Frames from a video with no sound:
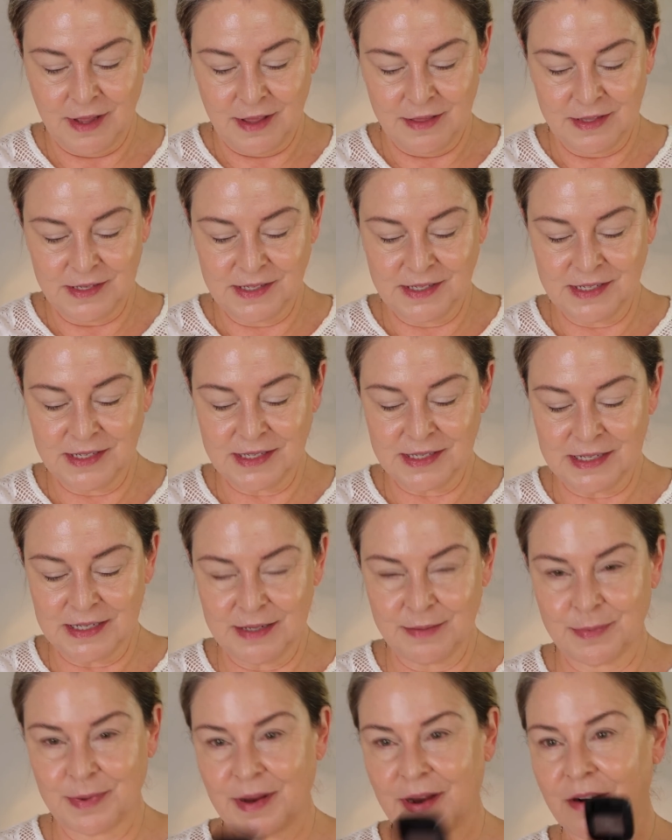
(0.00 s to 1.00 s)
the Sisley
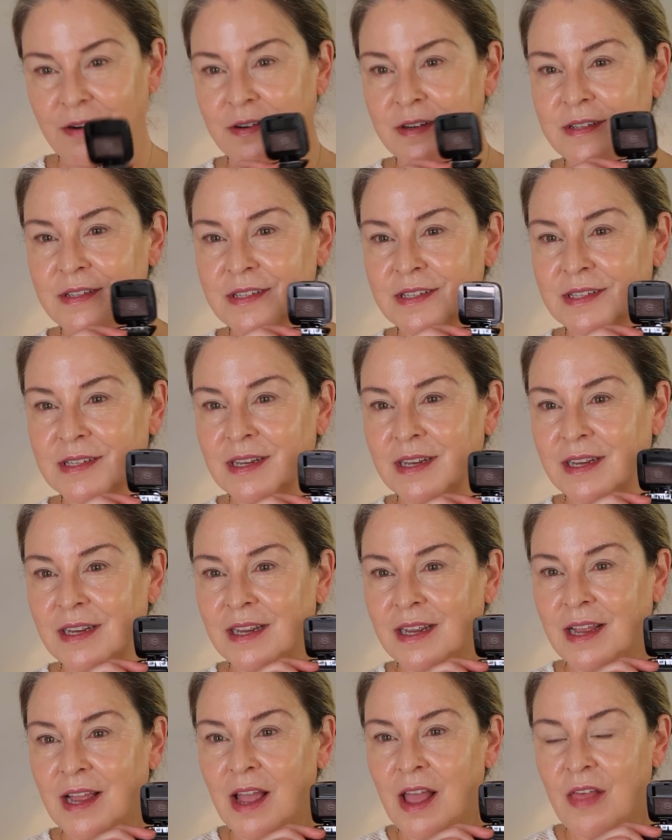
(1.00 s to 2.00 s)
Paris
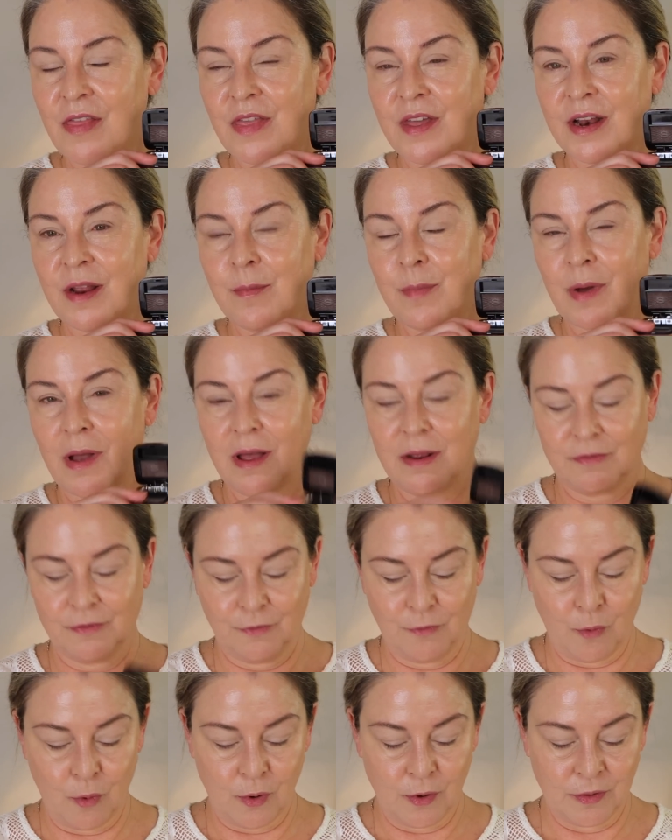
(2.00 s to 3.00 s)
that I bought
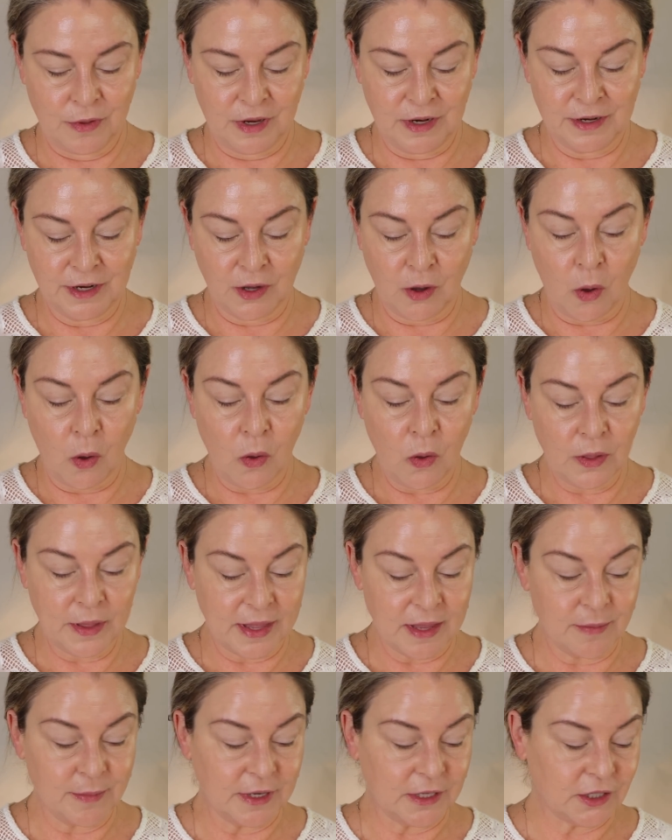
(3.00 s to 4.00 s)
for the Nicole
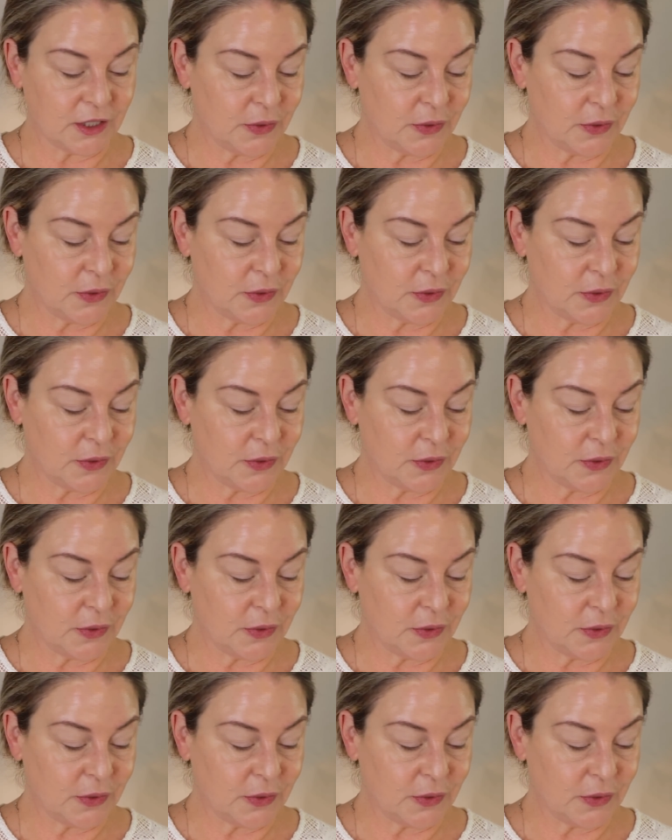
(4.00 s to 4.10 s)
Kidman,